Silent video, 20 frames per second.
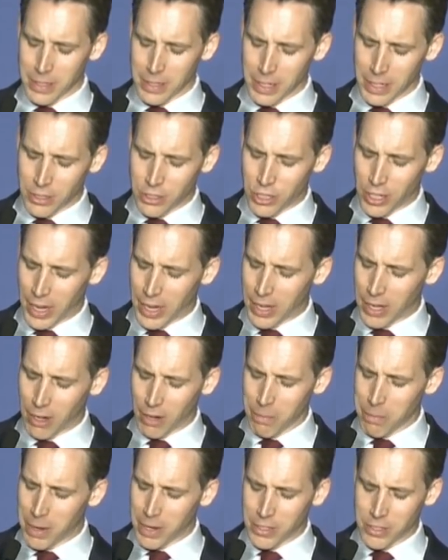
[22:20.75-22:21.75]
like China or
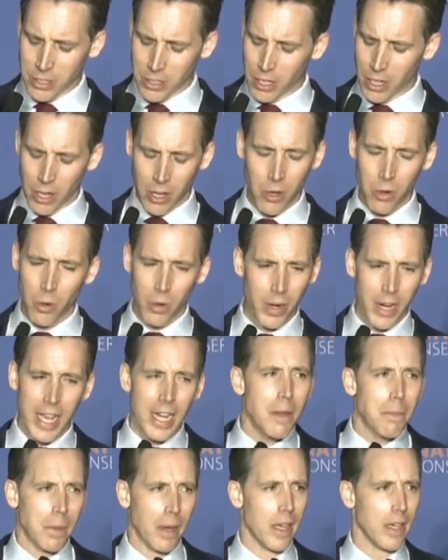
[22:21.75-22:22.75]
Mexico or any
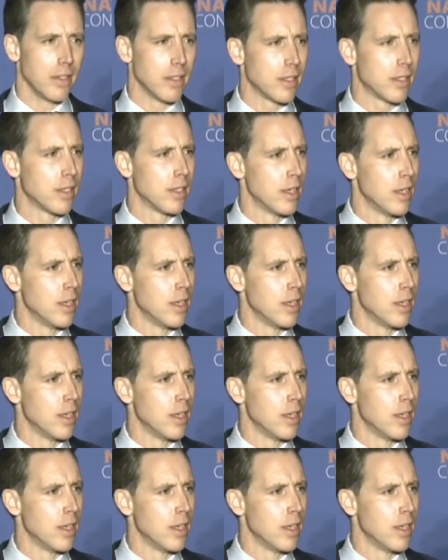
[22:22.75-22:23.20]
place